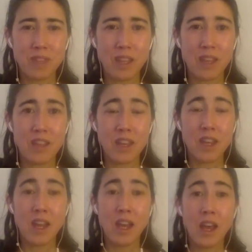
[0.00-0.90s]
And then
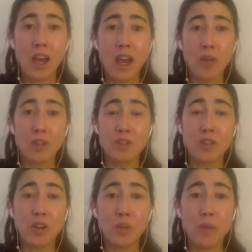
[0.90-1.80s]
I want you to
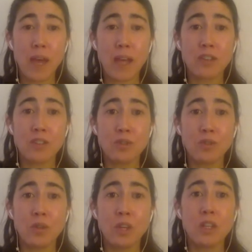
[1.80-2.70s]
go back
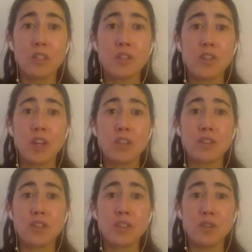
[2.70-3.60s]
to
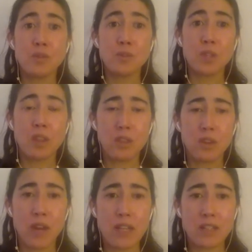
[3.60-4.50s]
just using the
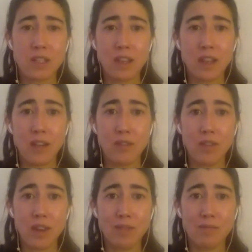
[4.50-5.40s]
thoracic
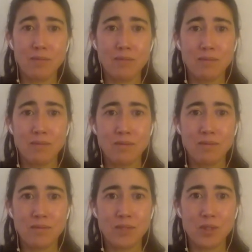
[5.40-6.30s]
diaphragm
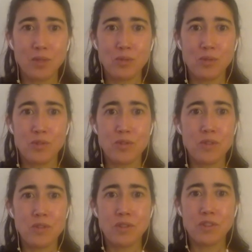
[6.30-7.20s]
to
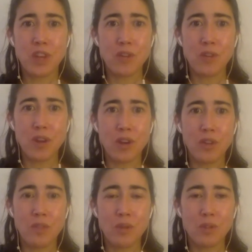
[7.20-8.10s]
generate all the
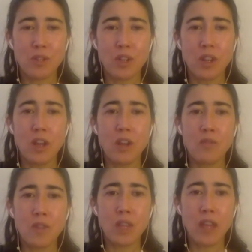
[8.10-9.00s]
motion.
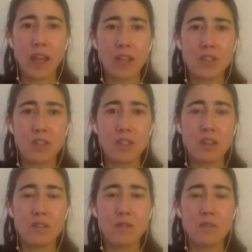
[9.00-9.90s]
Relax
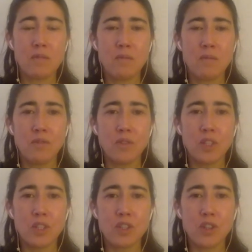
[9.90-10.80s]
the
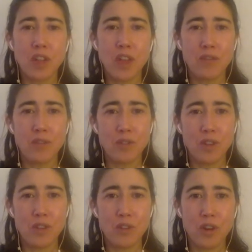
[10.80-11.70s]
volitional effort
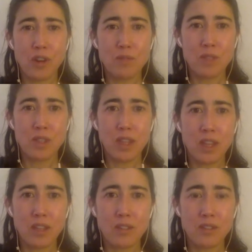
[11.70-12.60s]
in your arms and
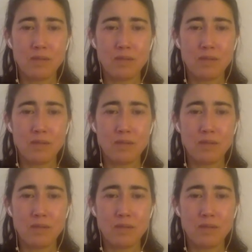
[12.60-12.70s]
legs.